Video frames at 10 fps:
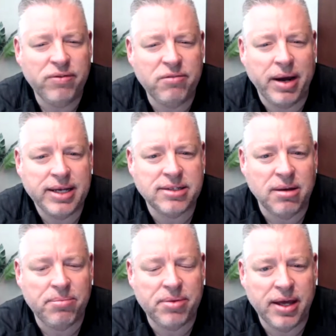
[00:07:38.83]
by
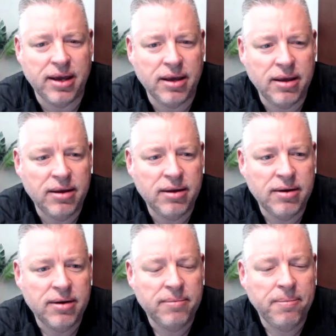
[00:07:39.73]
something.
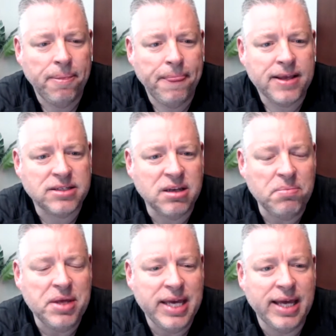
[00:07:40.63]

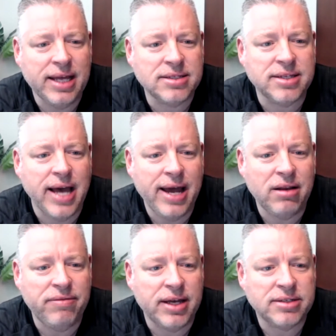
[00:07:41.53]
Something inside of
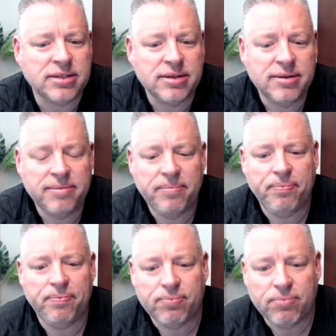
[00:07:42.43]
us,
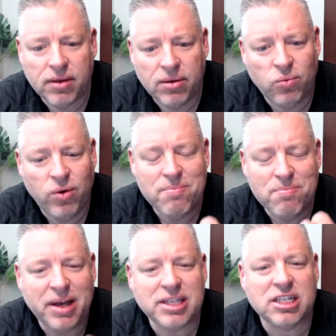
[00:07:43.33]
we
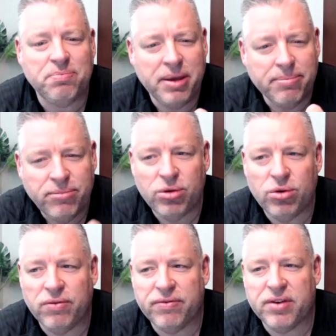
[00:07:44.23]
must be
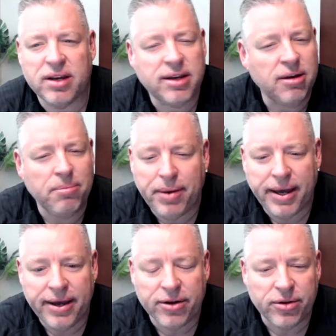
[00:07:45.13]
moved,
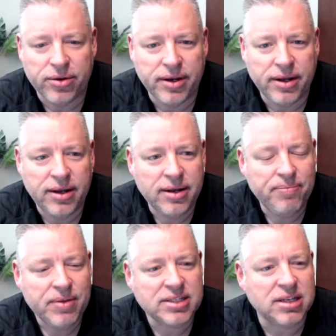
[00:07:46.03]
compelled.
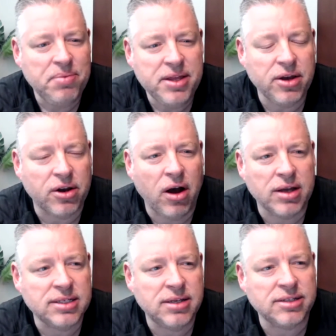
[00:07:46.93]
Something that
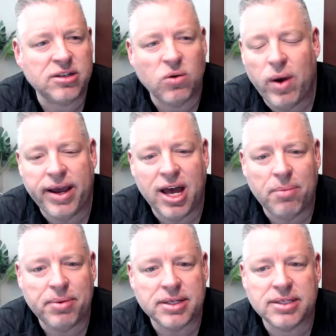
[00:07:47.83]
causes us to wake up
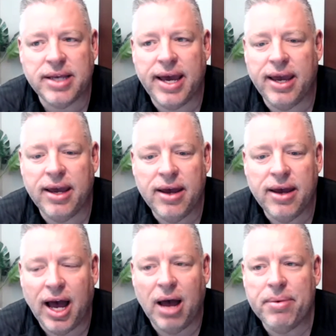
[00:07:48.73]
and say,
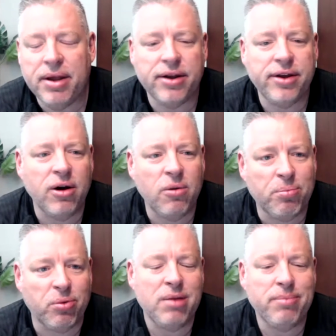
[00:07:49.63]
I'm going to go
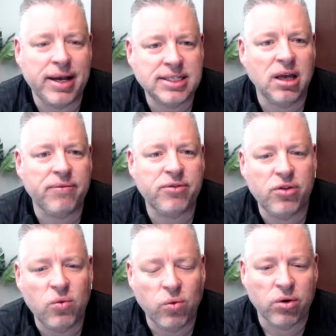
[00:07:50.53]
bring myself to the
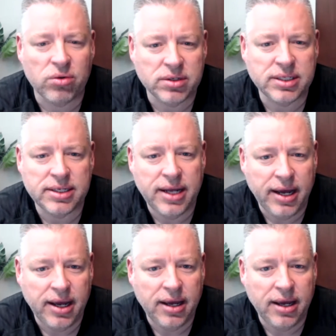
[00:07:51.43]
world today.